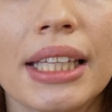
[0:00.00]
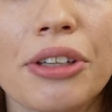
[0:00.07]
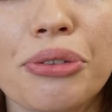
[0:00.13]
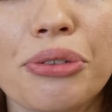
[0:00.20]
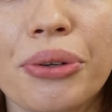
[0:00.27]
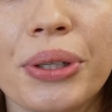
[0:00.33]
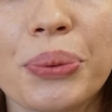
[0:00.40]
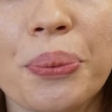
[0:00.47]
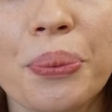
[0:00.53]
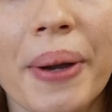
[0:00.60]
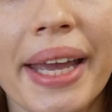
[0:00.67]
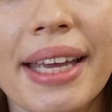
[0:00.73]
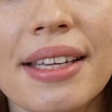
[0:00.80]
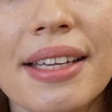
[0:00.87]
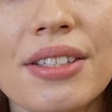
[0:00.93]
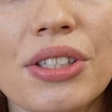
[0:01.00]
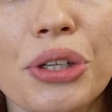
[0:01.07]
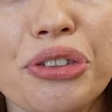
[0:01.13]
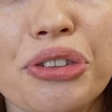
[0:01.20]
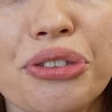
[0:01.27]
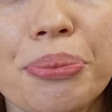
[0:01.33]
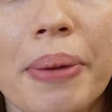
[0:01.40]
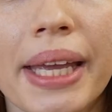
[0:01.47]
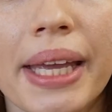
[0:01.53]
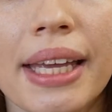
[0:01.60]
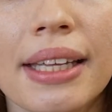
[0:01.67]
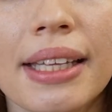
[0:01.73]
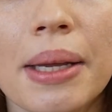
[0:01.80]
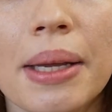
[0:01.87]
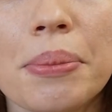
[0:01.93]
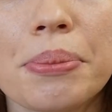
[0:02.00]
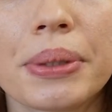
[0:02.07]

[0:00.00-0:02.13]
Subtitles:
different ways of making them,